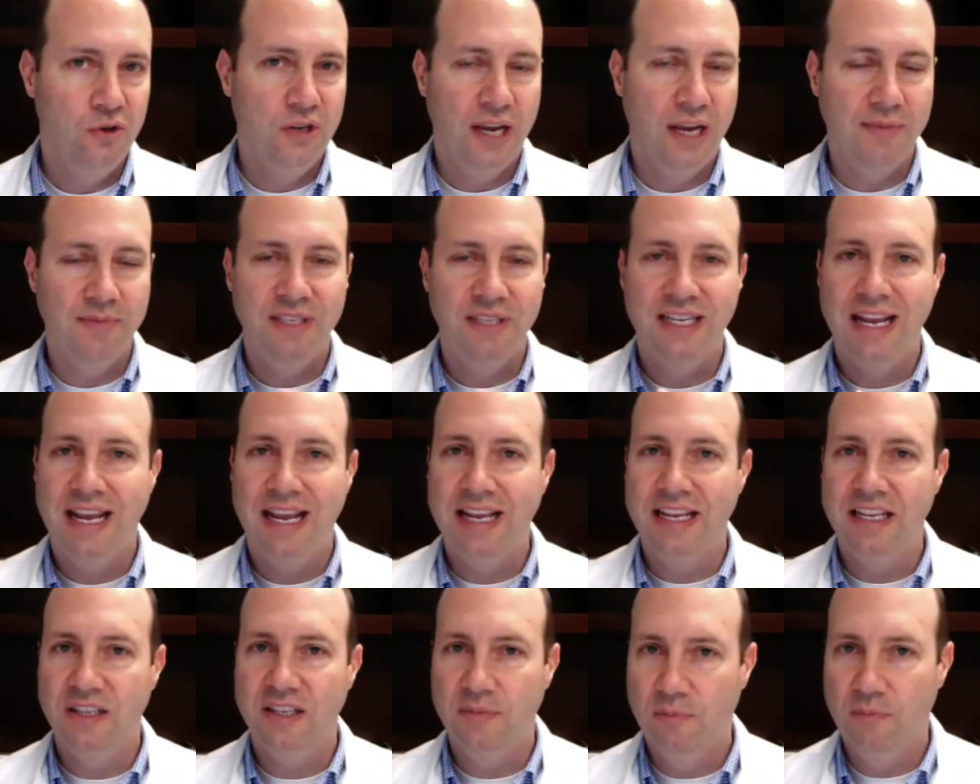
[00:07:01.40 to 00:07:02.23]
times a
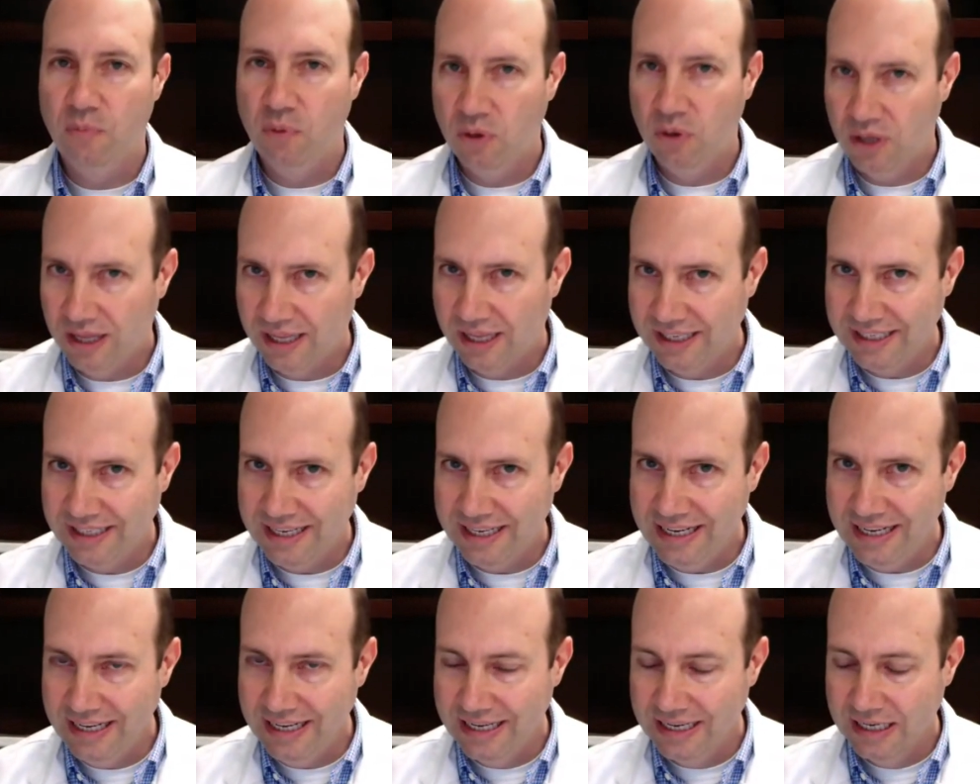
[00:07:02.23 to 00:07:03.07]
day is
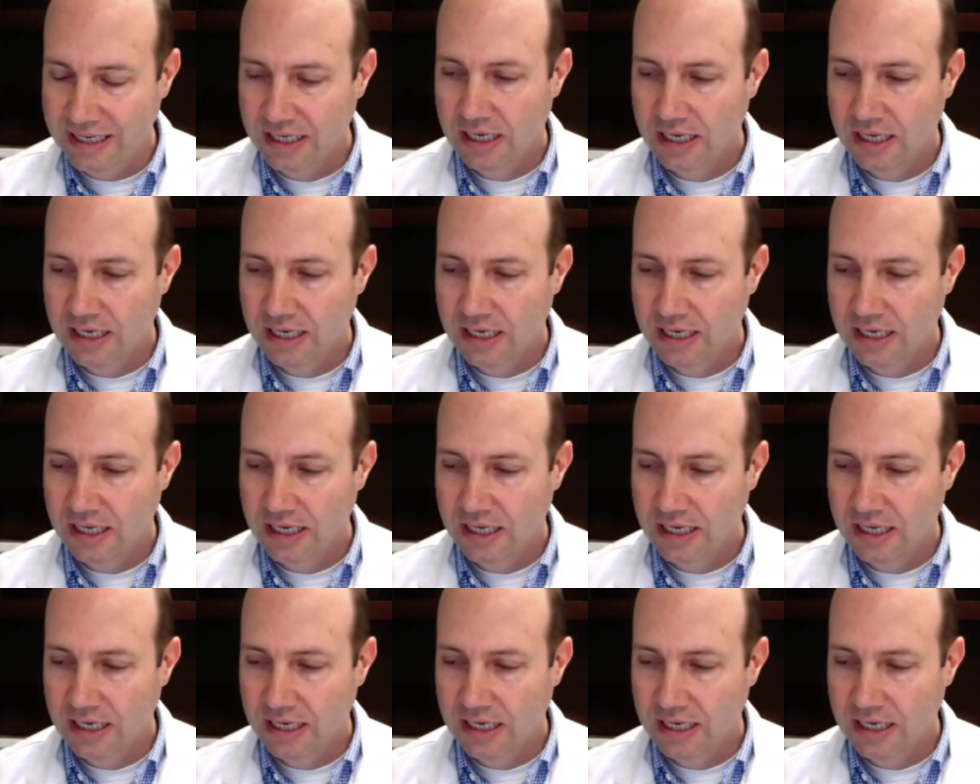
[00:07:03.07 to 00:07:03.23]
plenty.